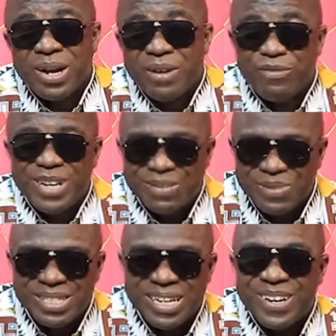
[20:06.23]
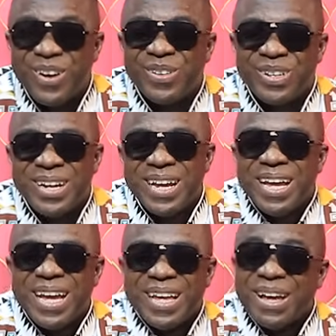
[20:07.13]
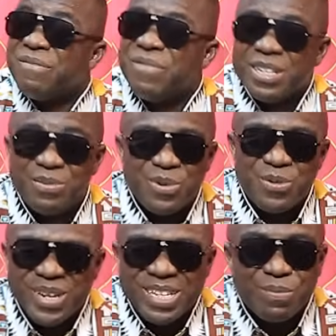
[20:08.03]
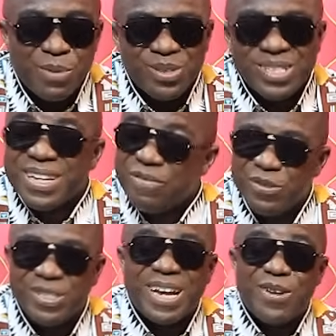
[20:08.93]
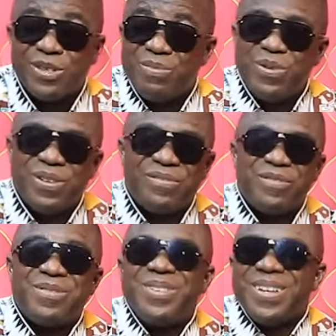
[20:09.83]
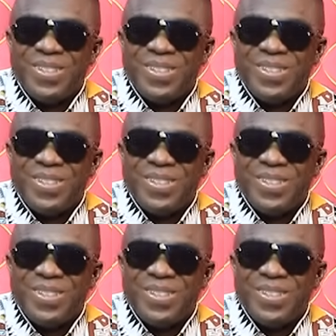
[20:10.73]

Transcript: Makafu has been saying on Facebook with his post. The future looks beautiful.